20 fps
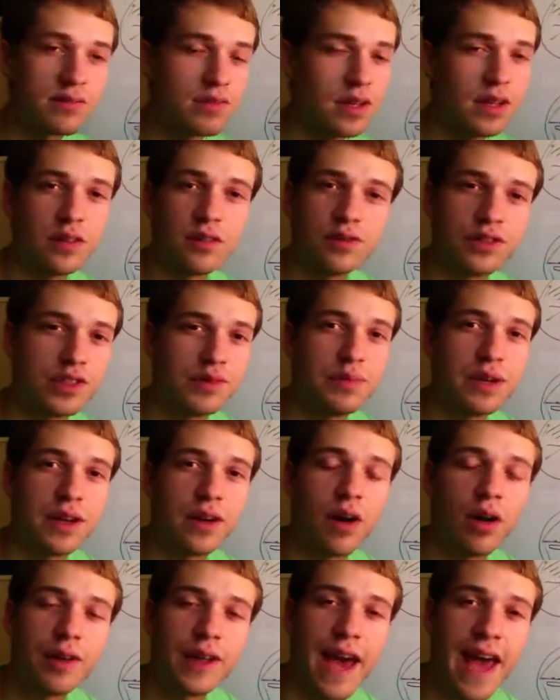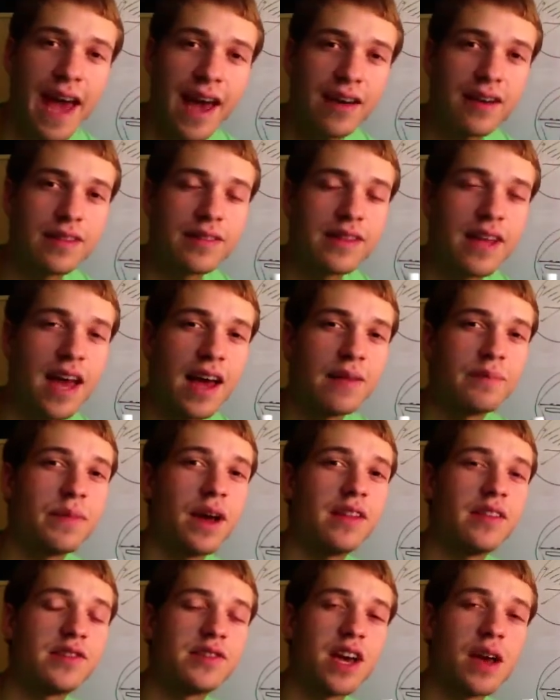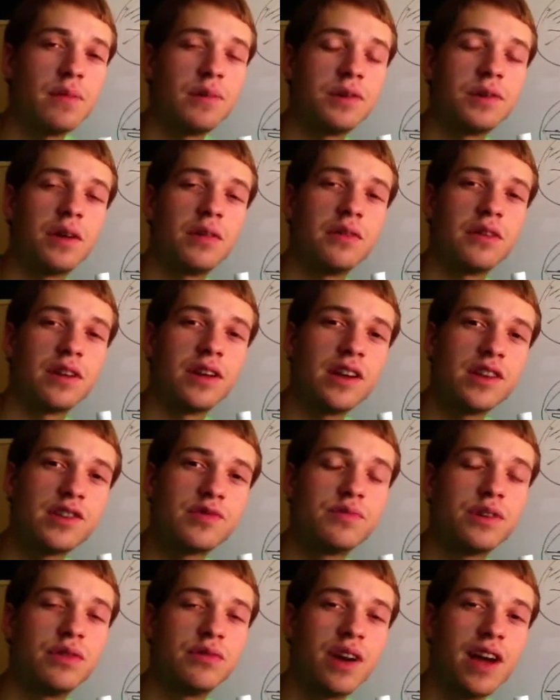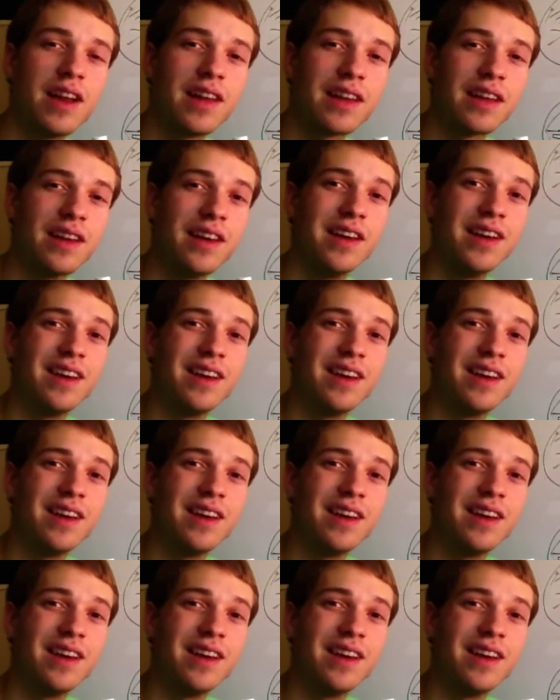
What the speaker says: You'll just be an old hat at that by the time you're done with your instrument rating.